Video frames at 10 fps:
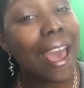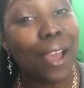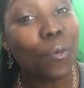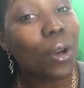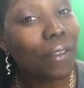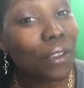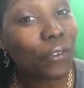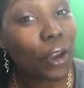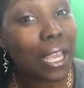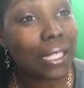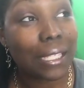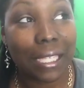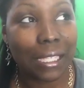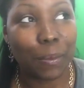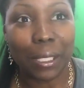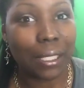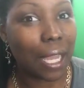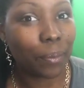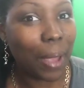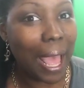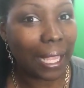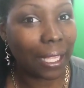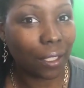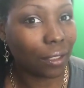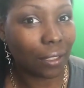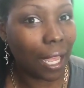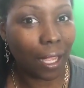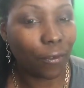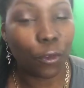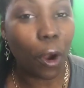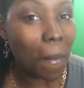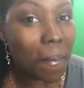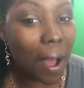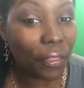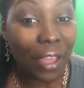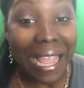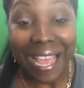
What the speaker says: and one of their friends has been done packing like for a month.